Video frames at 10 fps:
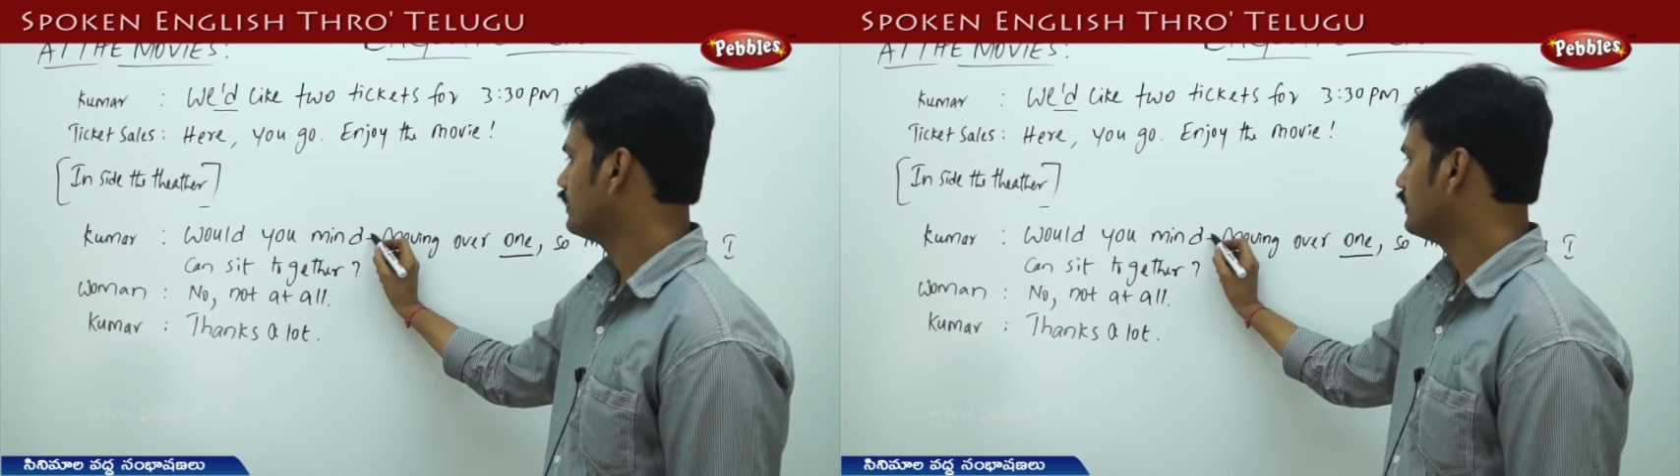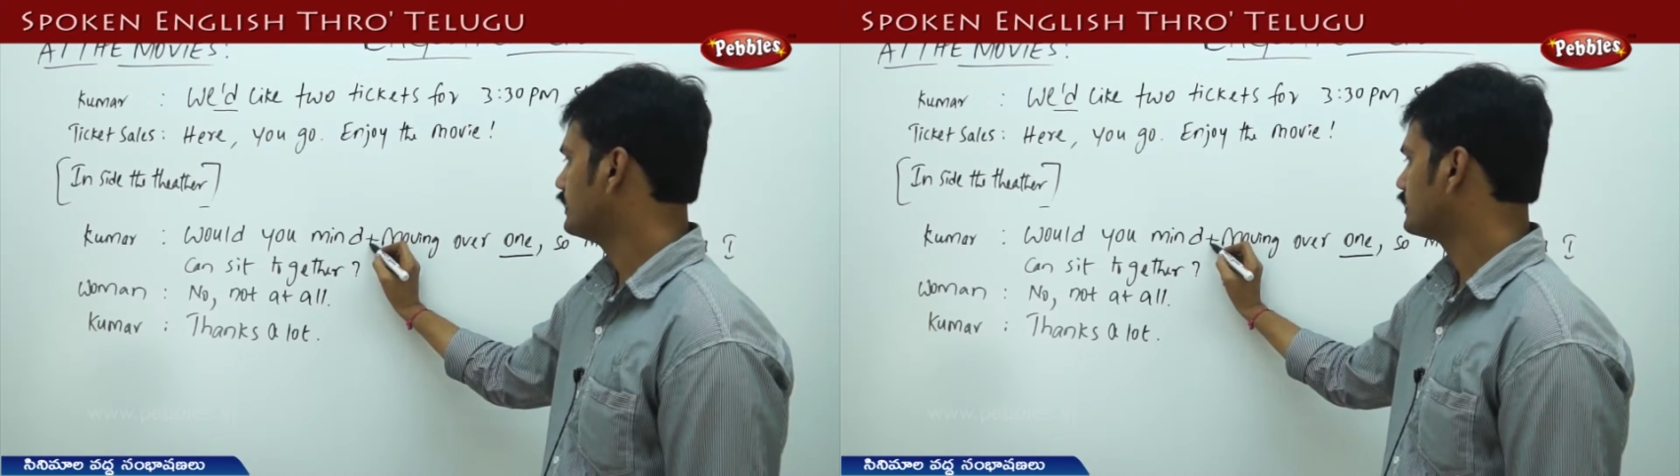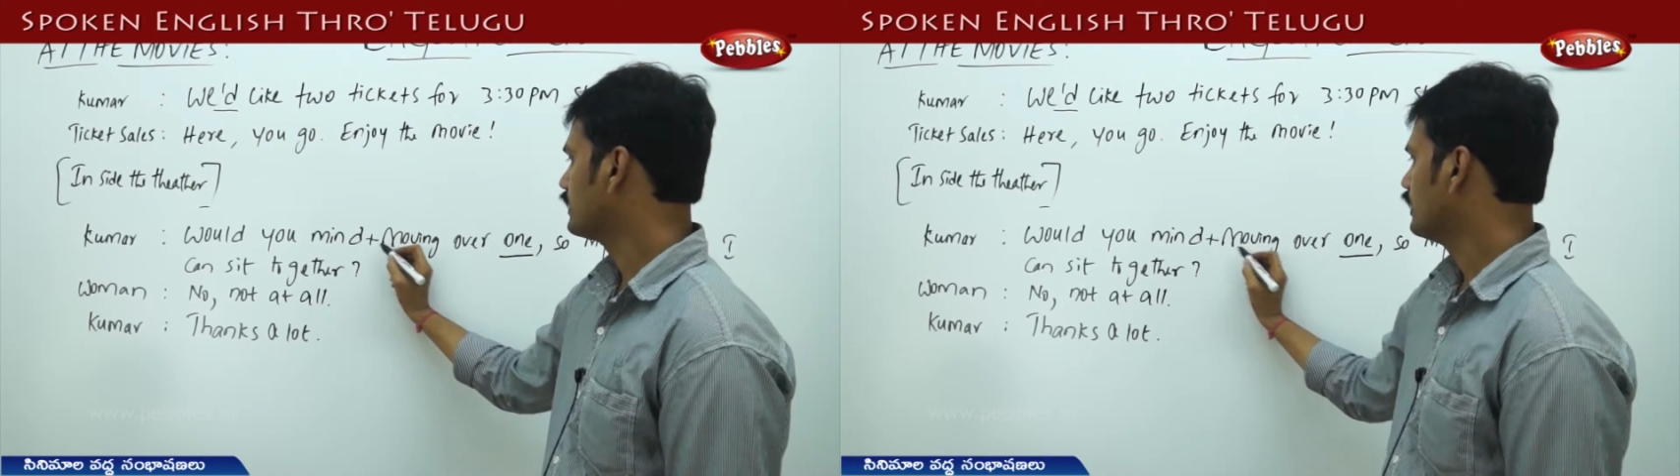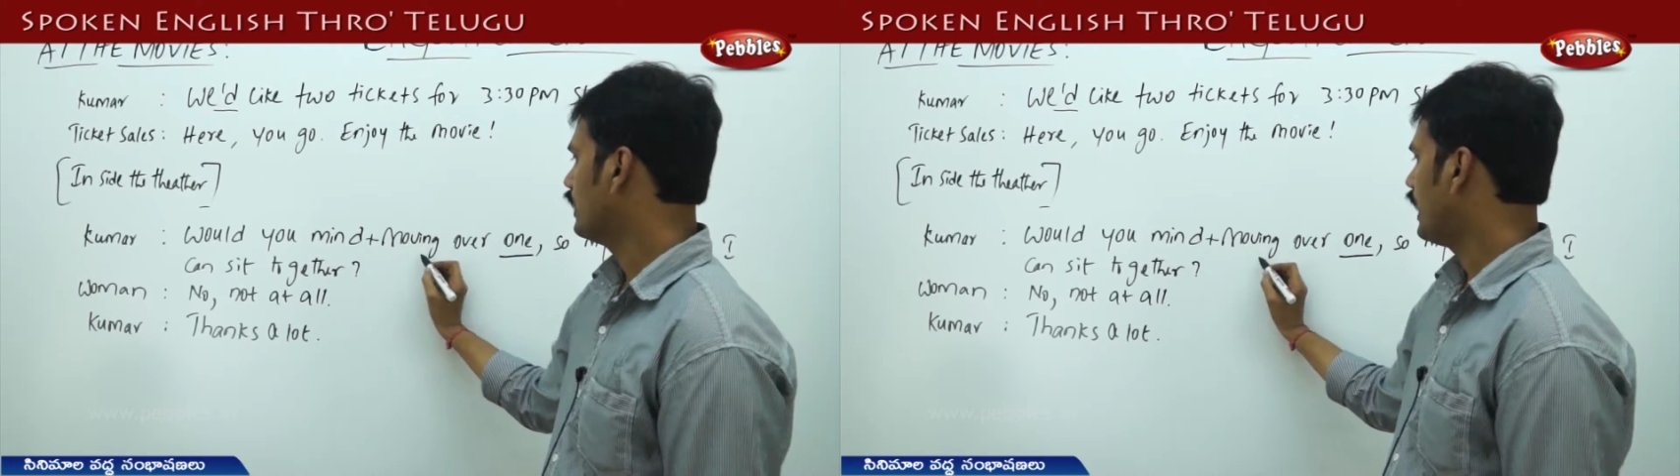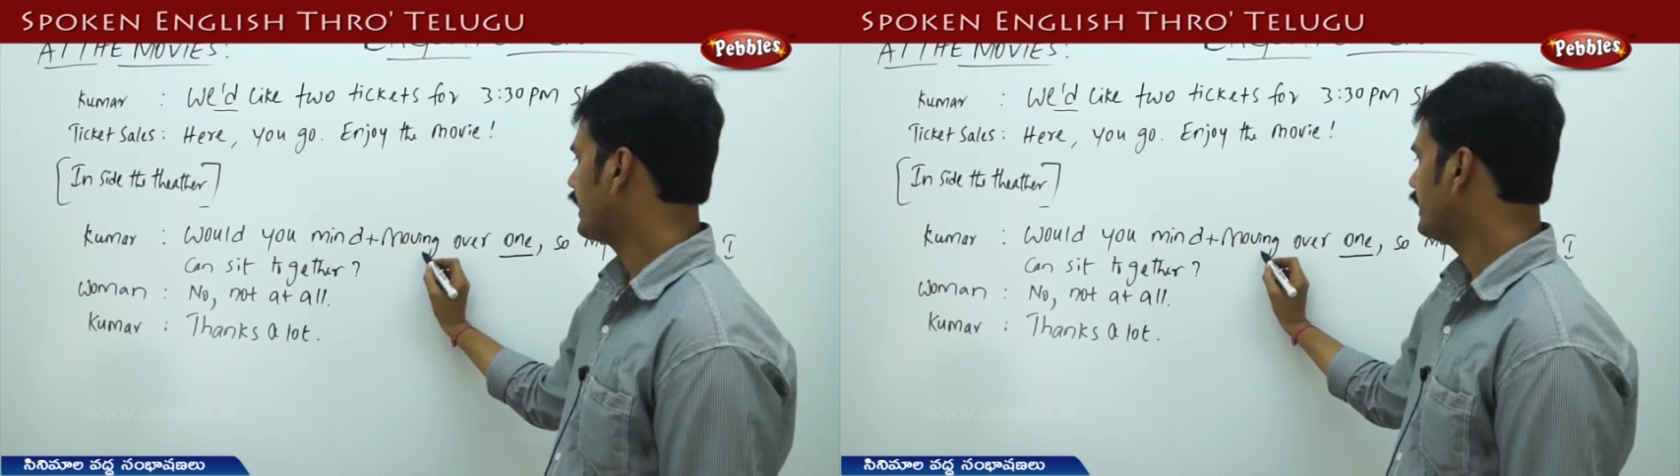this
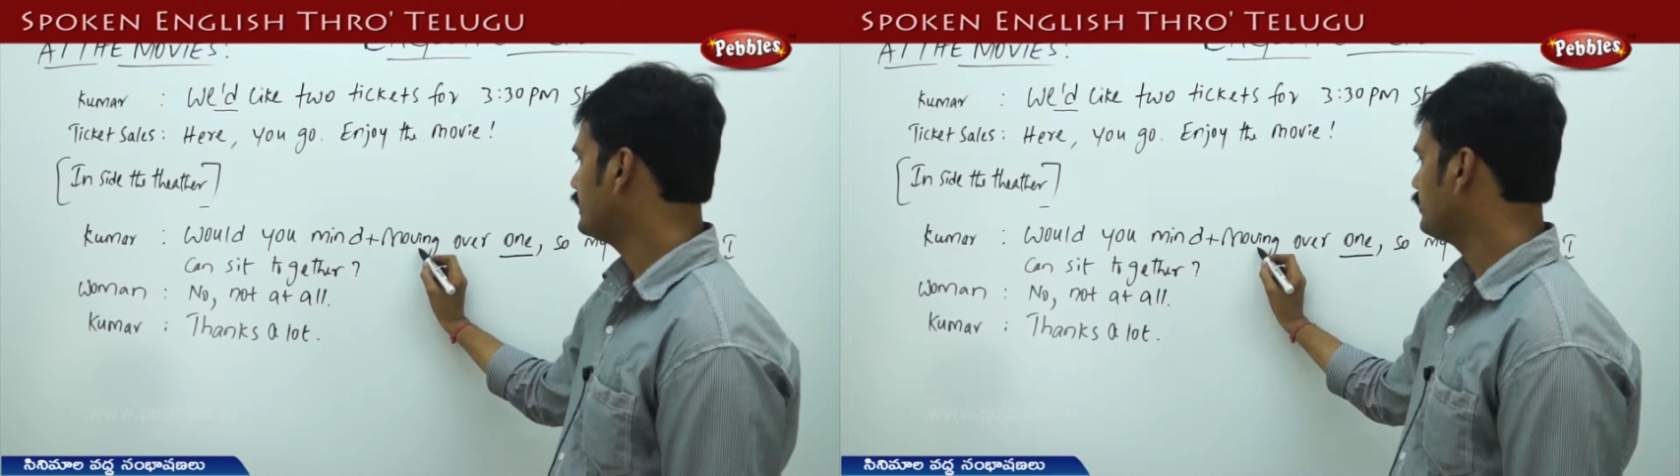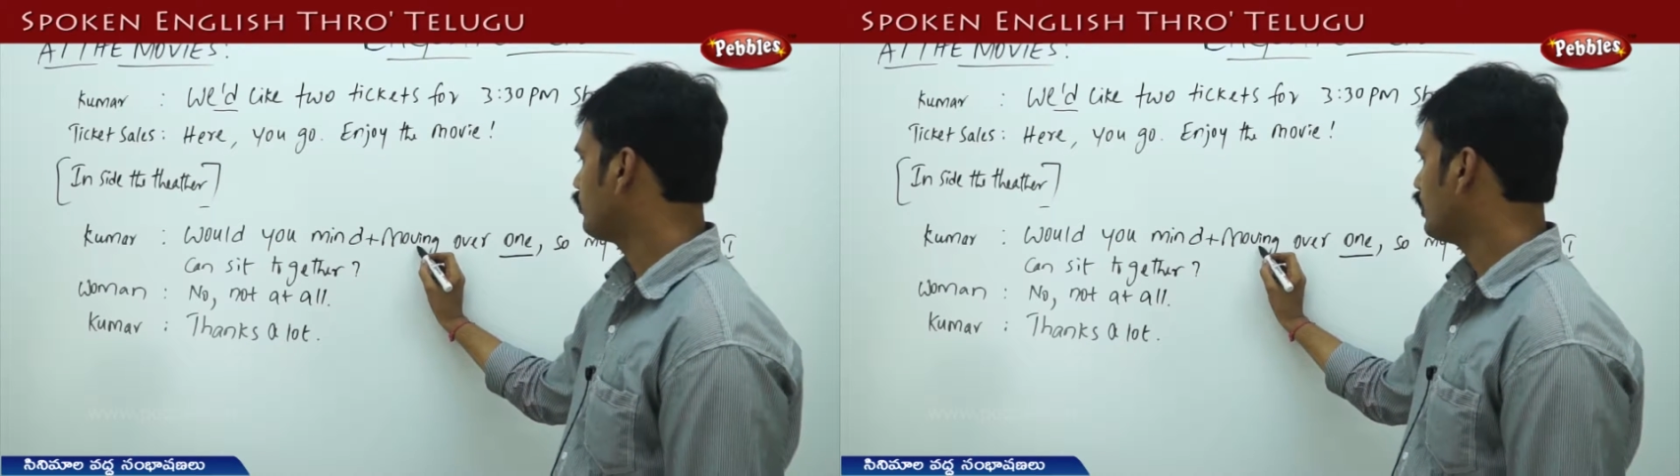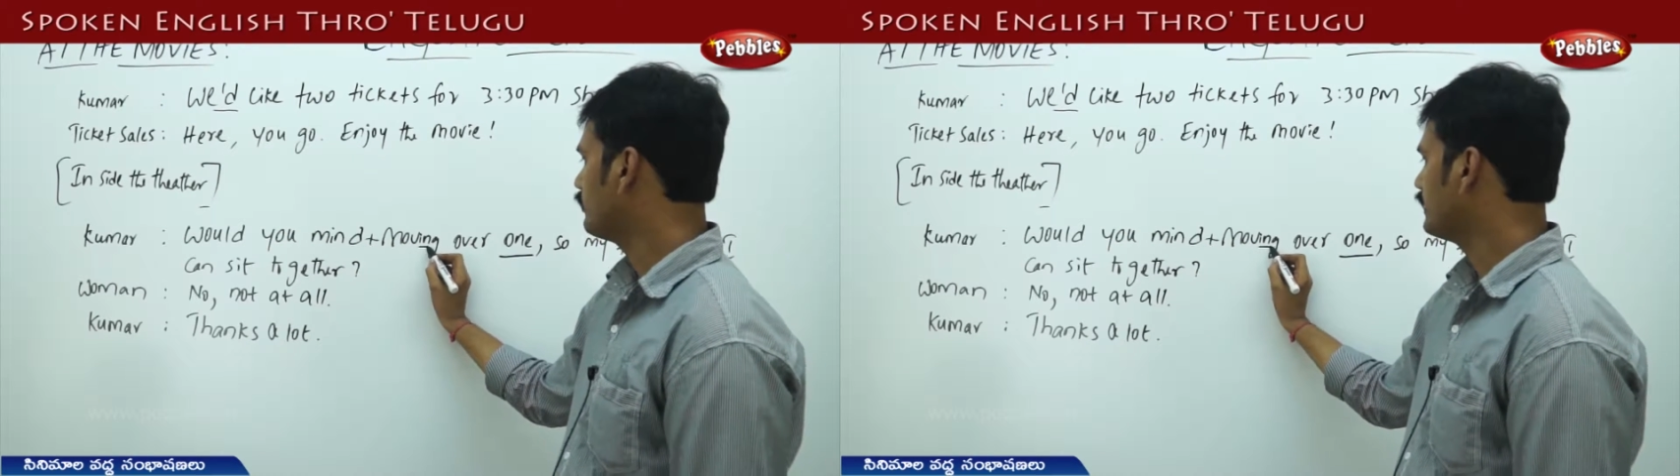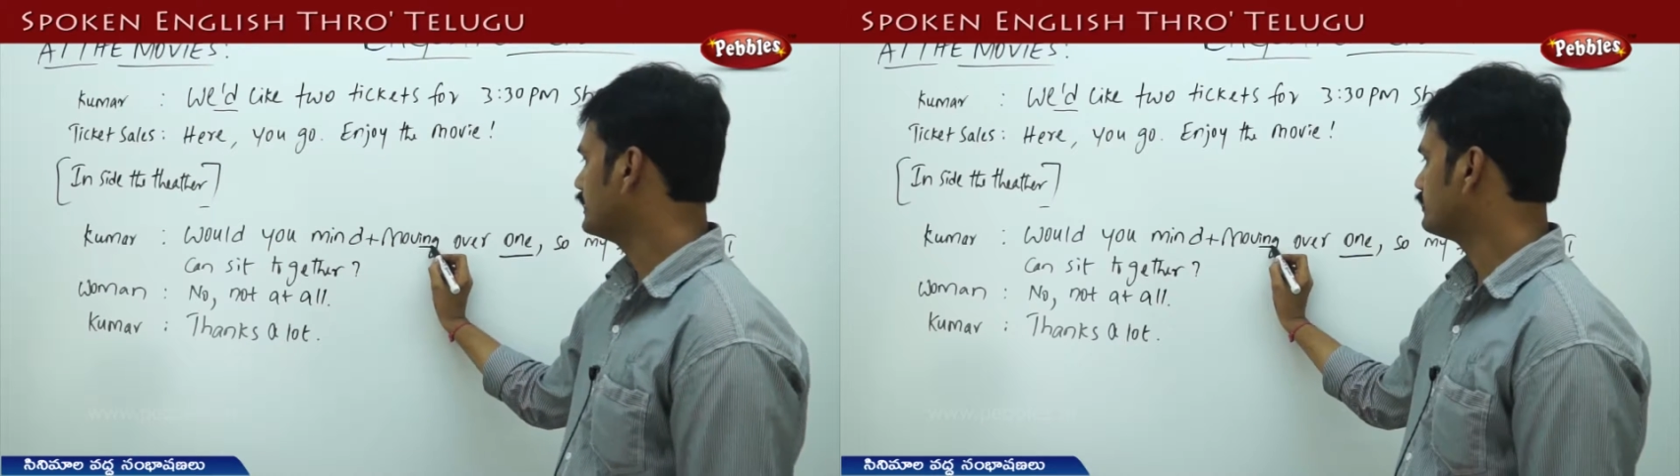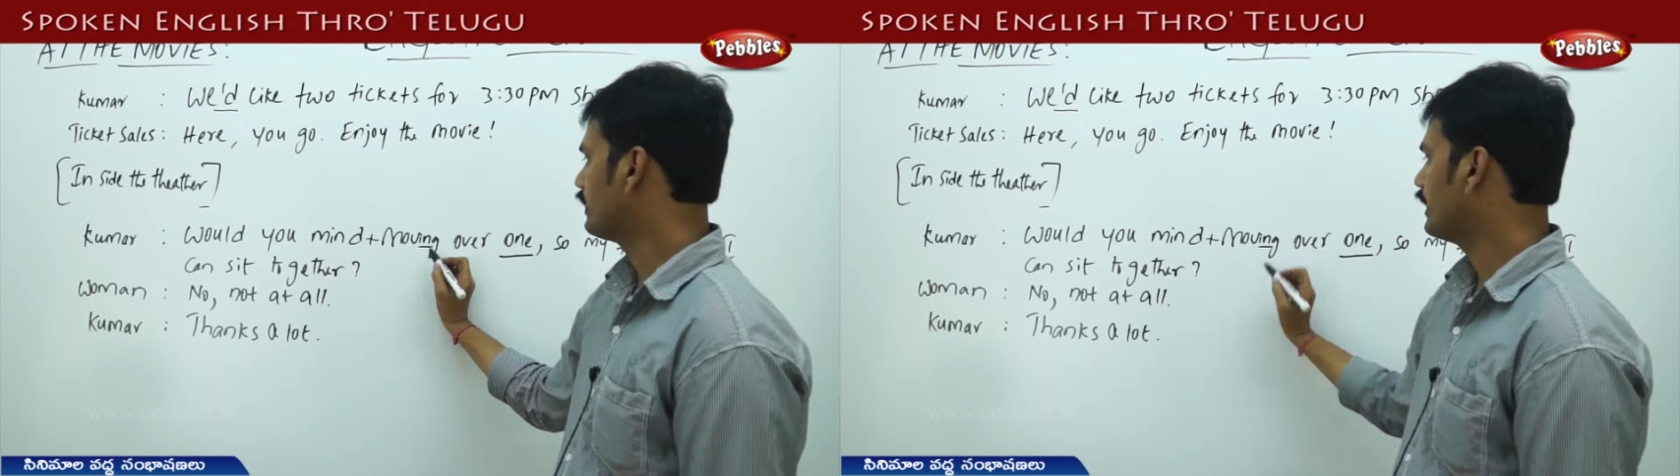ing form
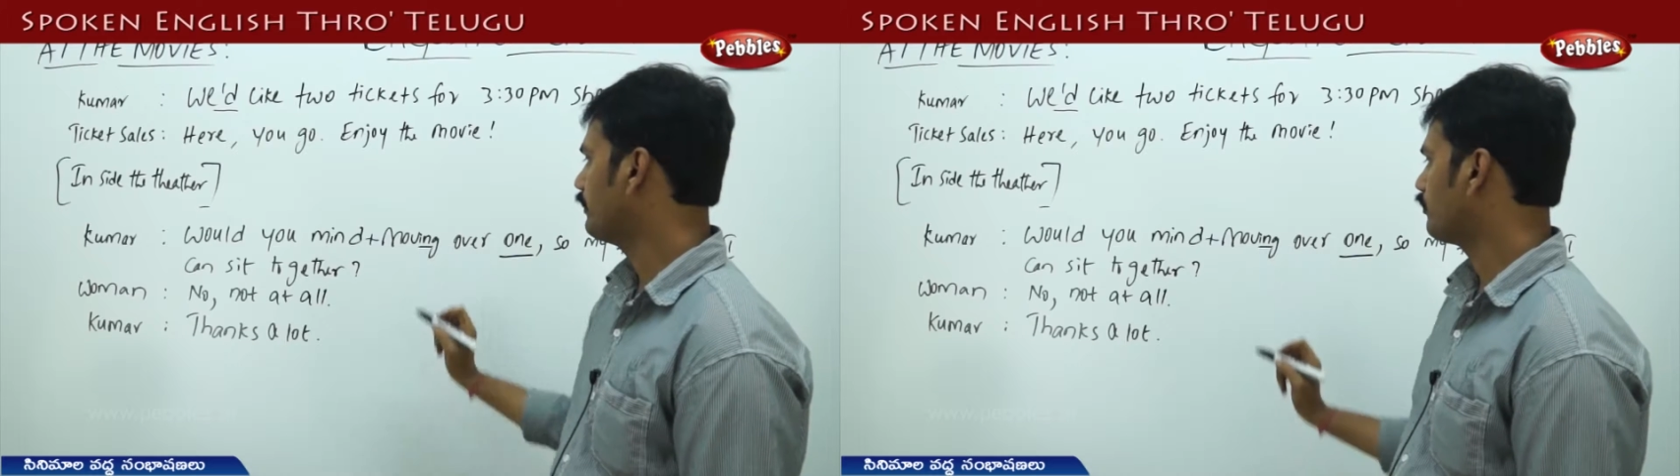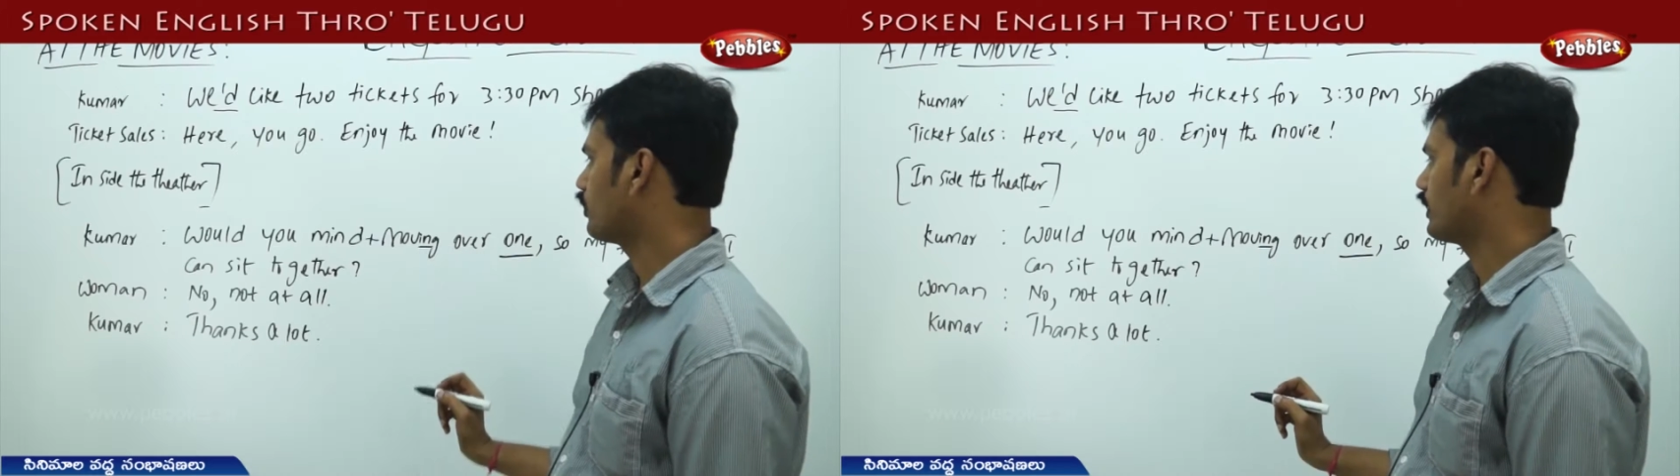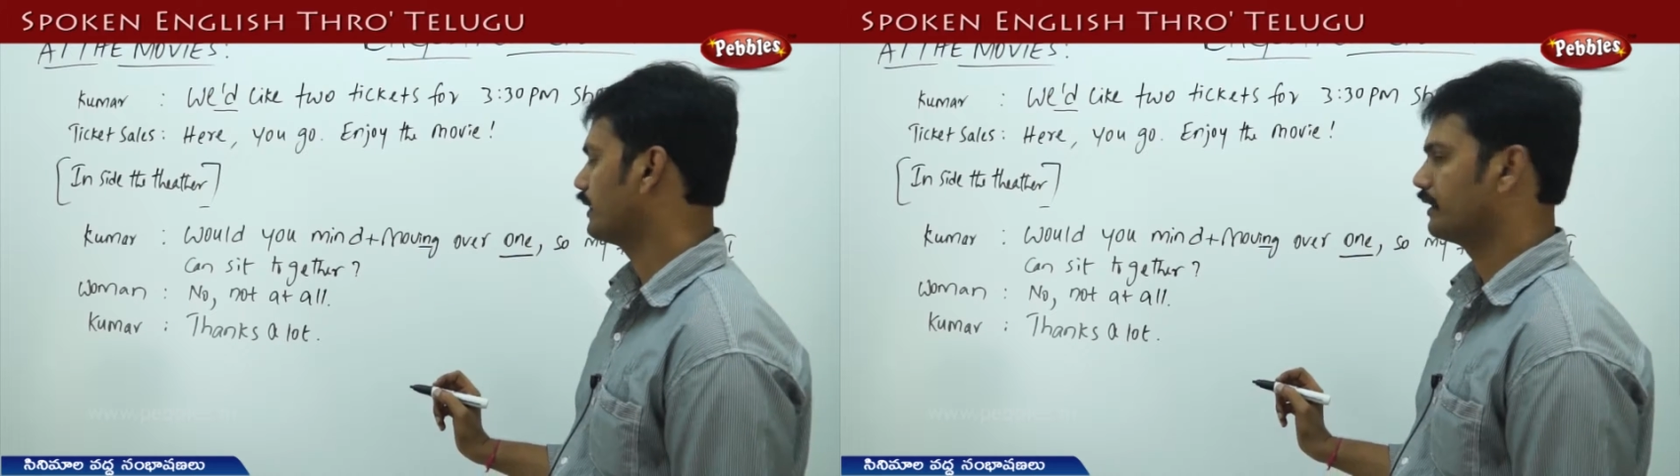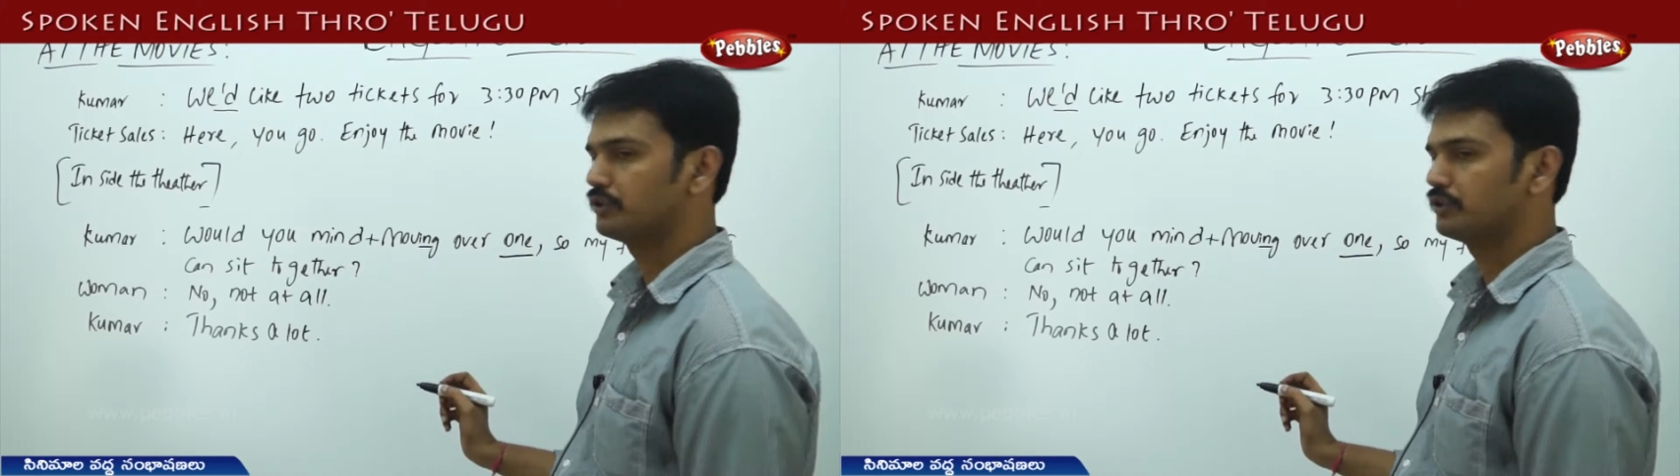is very important.